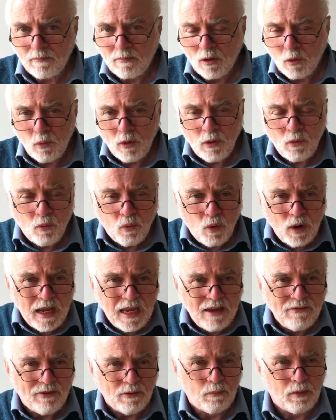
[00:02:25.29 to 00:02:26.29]
We
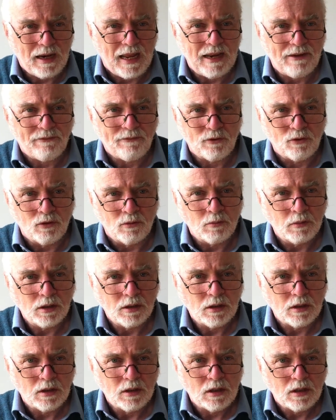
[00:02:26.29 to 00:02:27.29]
weave a platform
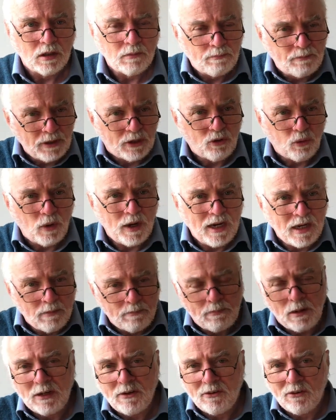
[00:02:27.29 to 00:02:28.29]
between a
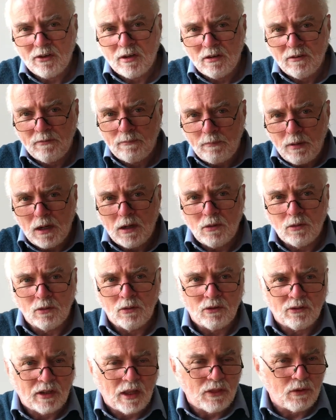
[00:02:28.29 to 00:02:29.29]
bunch of
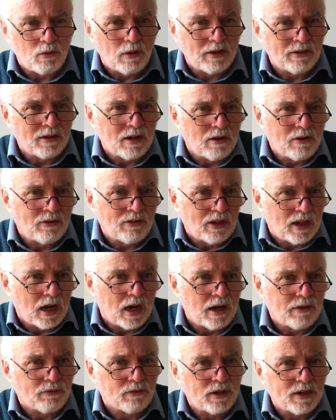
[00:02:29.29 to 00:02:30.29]
poles, otherwise known as the
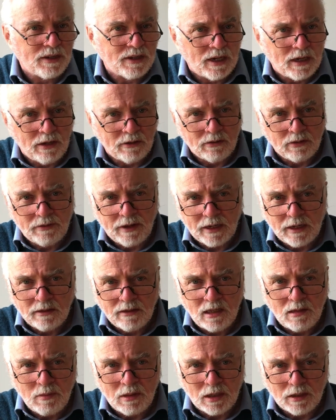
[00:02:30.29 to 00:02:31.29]
ivory towers of
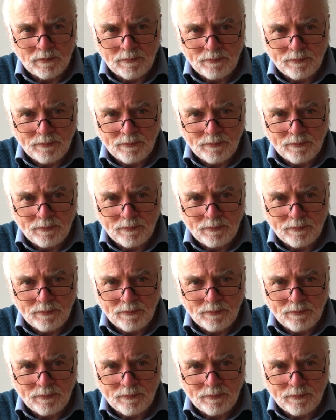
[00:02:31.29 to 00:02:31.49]
academia.